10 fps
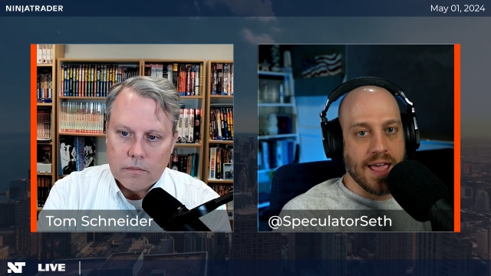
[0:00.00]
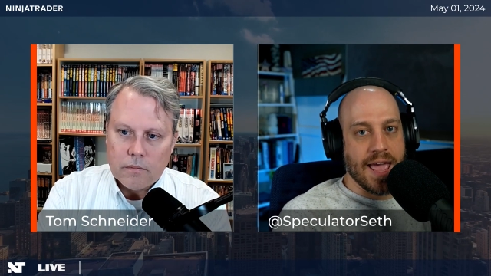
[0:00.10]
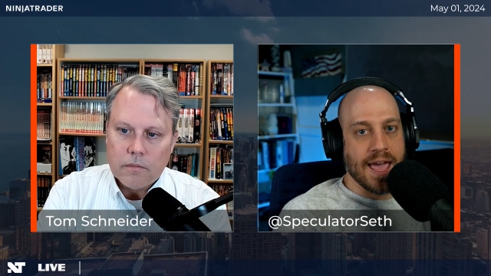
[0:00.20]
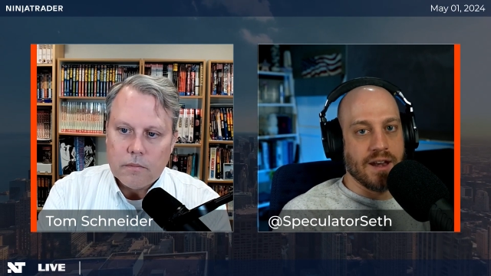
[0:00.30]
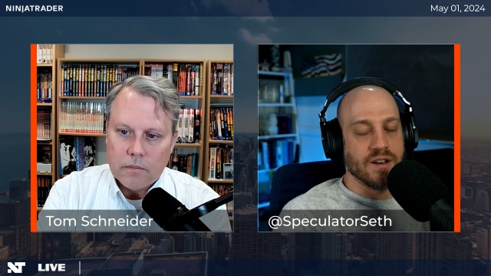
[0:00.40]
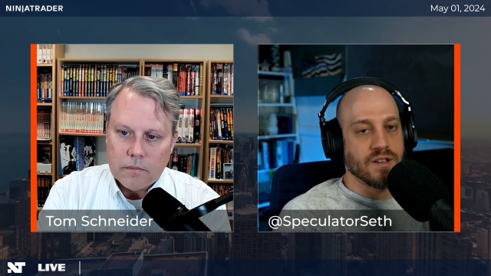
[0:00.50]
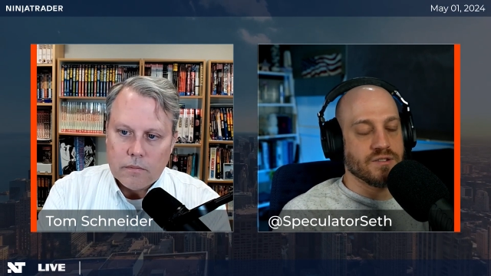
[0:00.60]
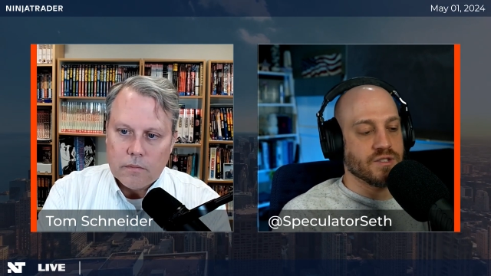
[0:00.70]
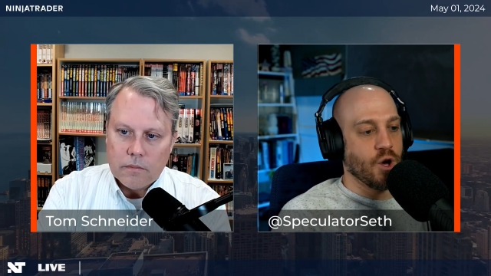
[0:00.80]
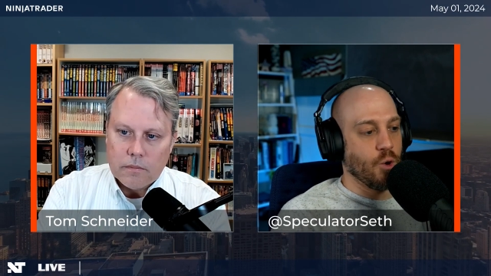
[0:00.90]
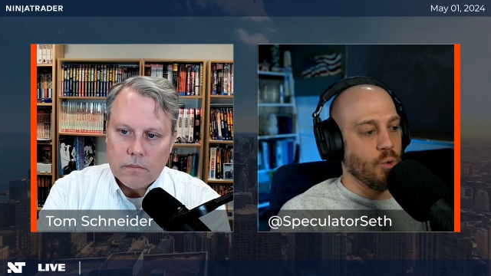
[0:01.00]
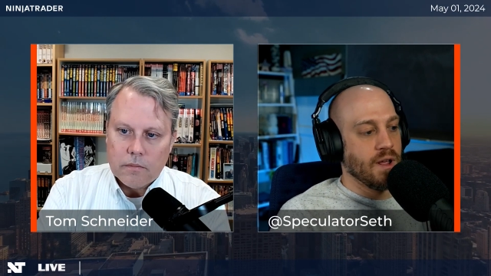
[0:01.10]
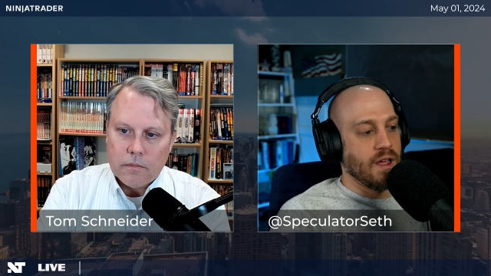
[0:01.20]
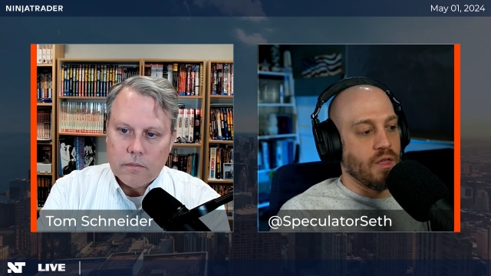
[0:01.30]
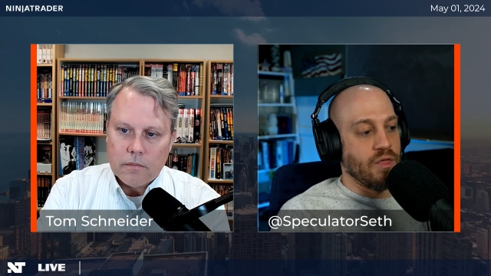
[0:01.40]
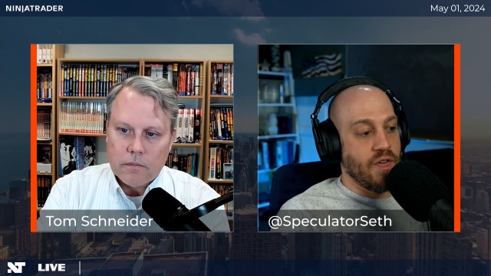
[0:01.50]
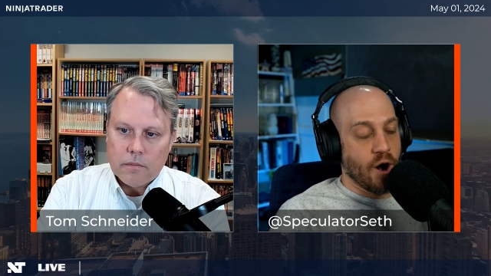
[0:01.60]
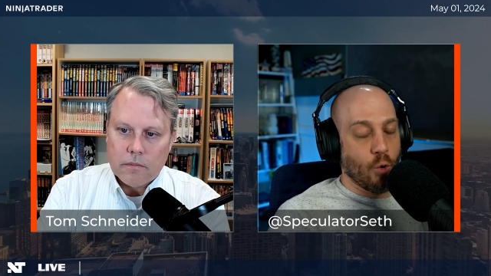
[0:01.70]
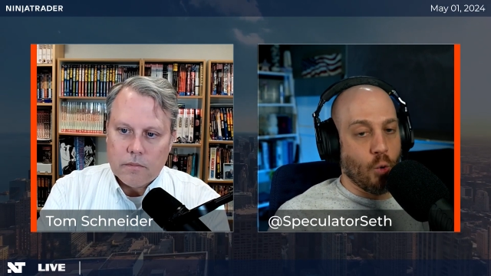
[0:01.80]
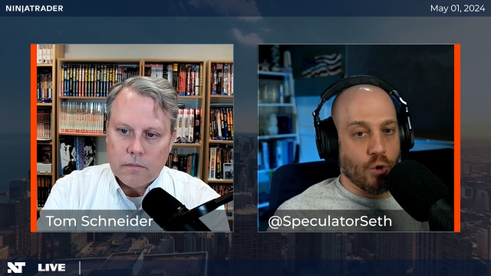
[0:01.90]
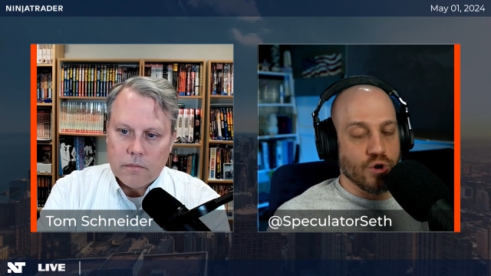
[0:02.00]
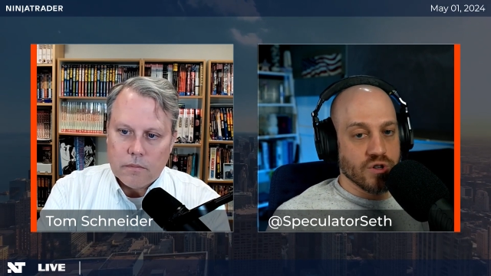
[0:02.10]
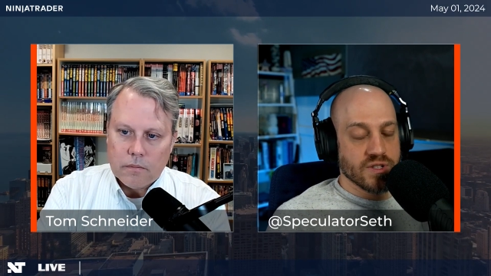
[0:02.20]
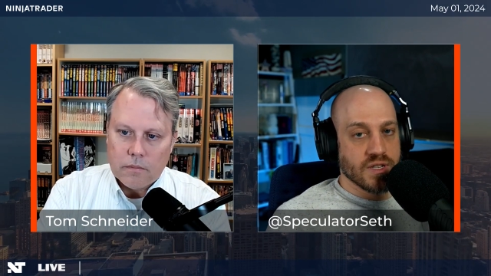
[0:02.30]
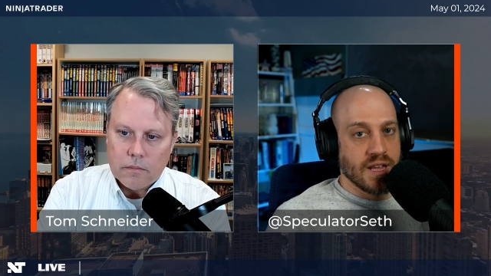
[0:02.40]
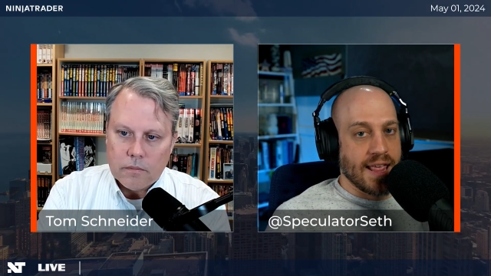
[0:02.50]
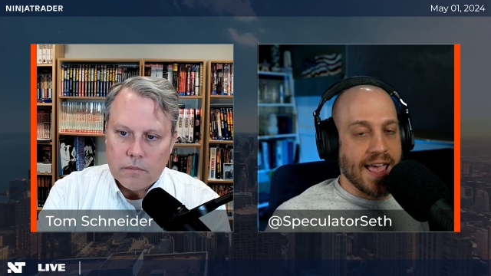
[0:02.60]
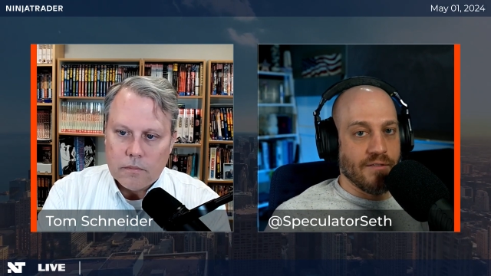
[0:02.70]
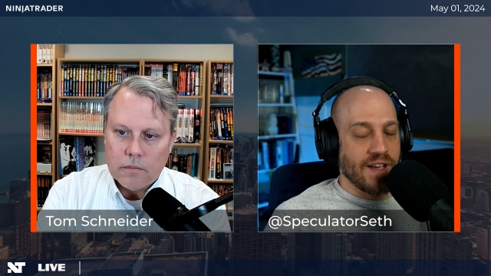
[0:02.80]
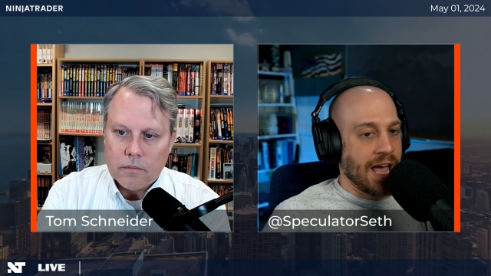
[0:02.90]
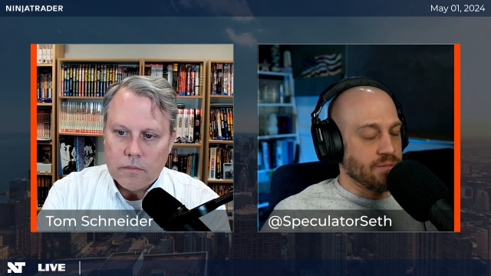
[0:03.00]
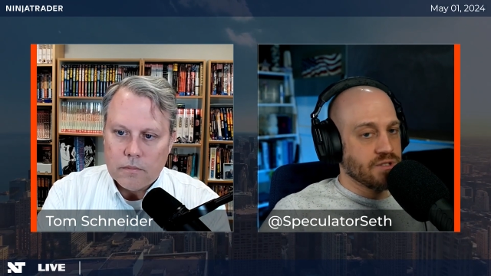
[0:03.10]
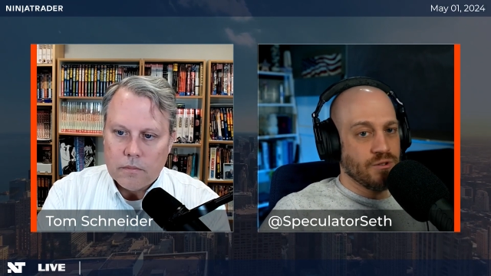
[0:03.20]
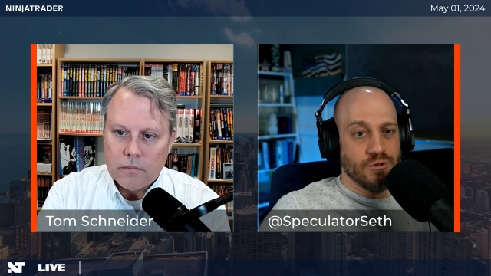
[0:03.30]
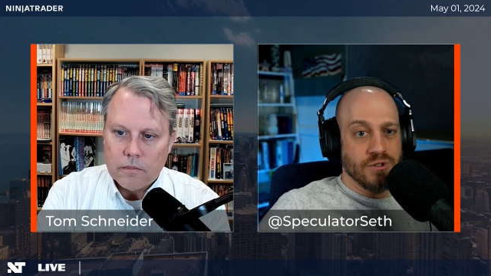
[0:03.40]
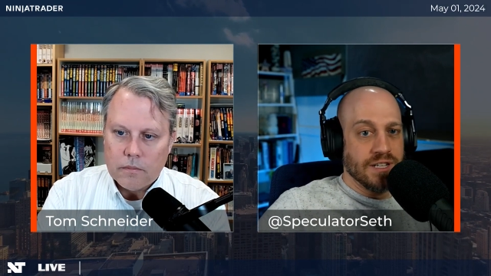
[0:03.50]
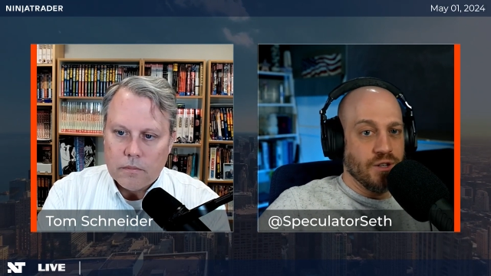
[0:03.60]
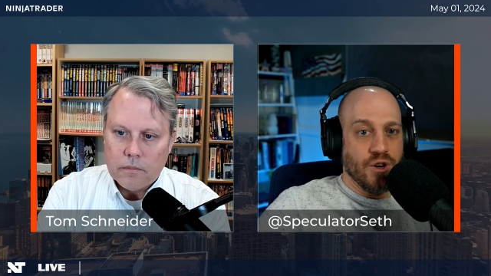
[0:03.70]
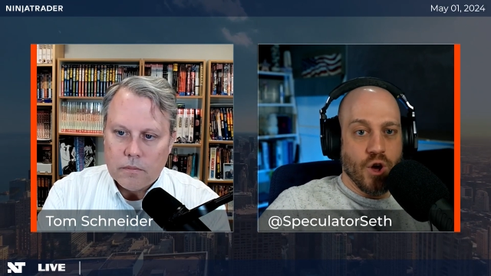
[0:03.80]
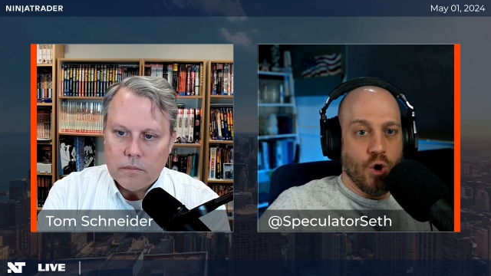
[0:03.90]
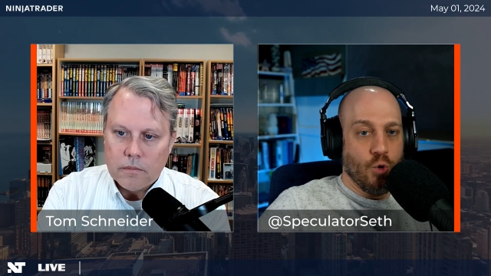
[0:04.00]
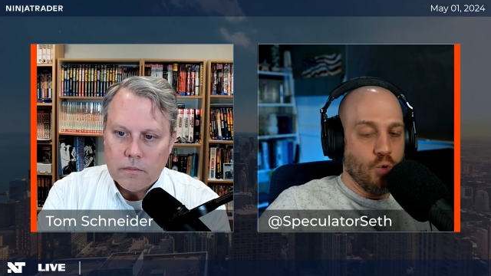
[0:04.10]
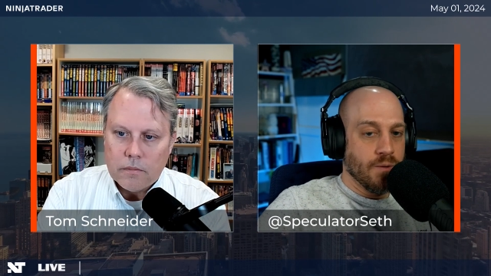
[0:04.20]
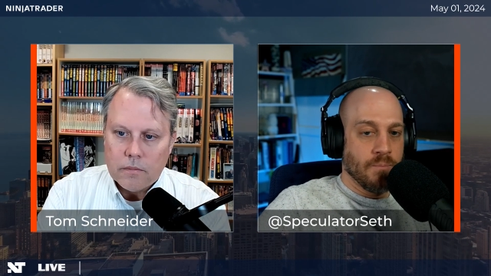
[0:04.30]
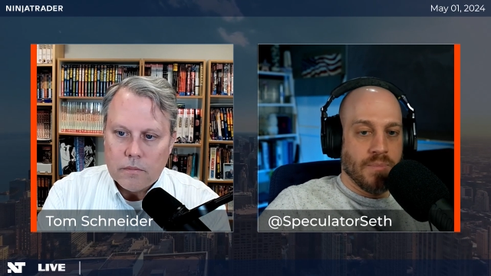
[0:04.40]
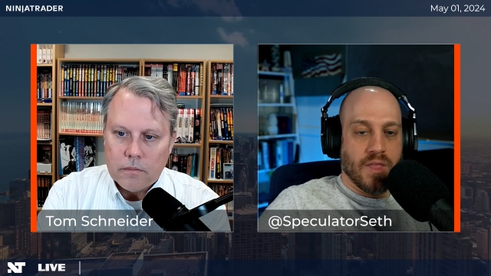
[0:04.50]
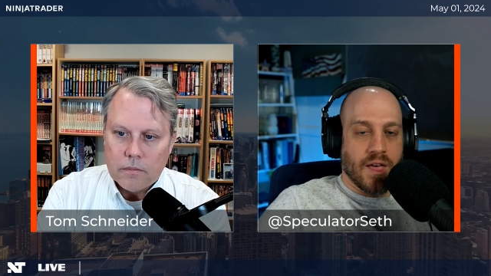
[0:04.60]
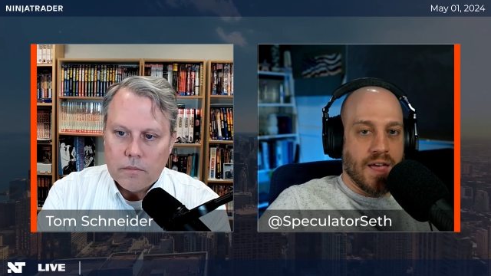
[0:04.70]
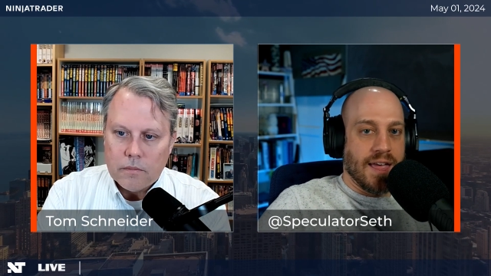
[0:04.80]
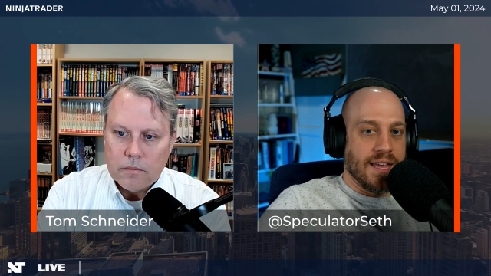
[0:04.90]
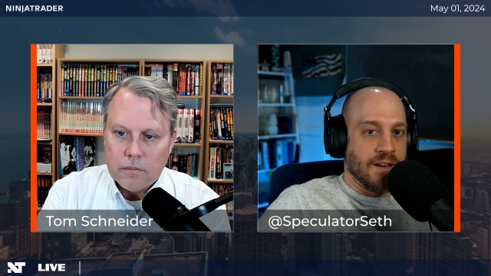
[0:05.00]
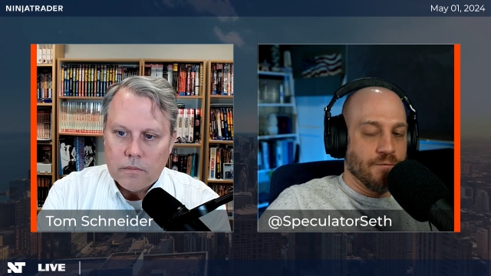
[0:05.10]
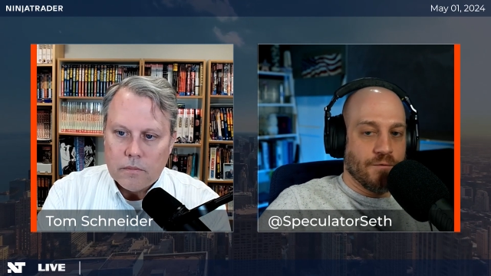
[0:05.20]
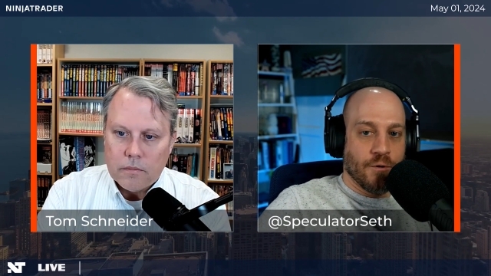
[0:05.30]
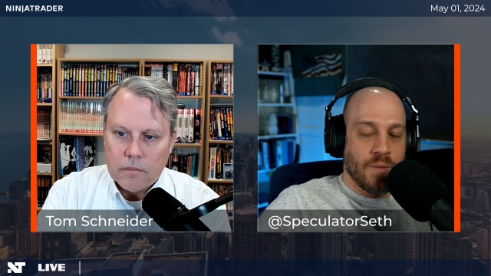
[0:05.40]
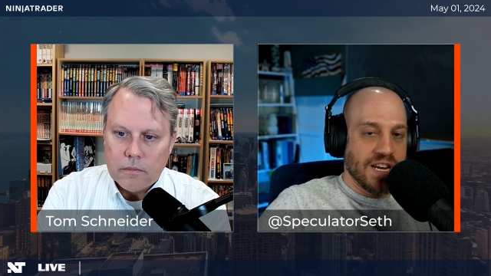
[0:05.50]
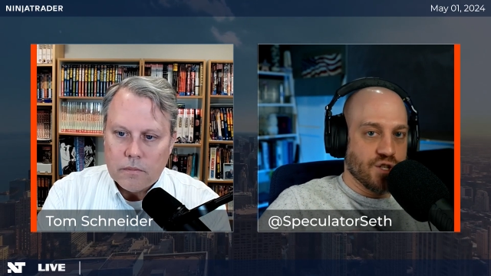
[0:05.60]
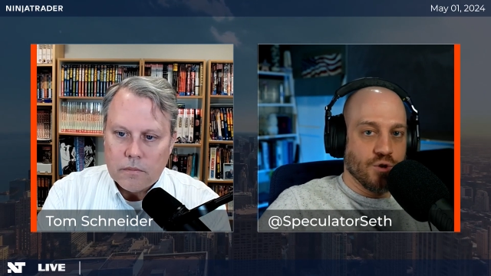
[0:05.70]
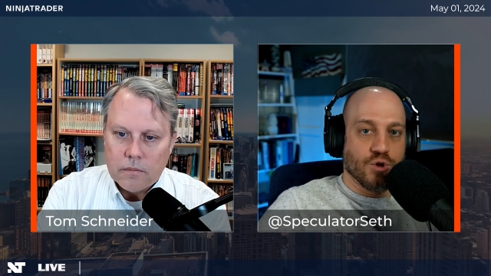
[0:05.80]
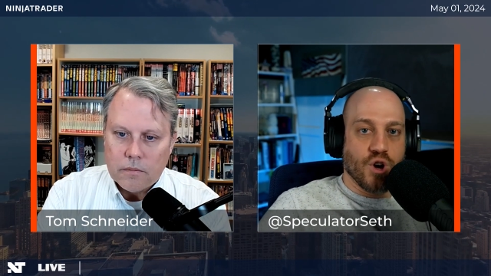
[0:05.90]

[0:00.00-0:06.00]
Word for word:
Speaker 1: And so their orders have absolutely no uh, informational